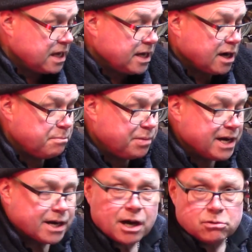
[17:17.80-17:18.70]
you know,
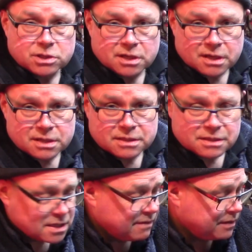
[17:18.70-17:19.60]
beer coasters and
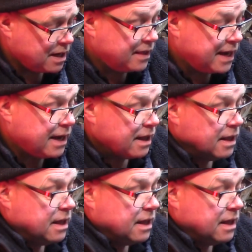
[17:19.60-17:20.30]
stuff like that.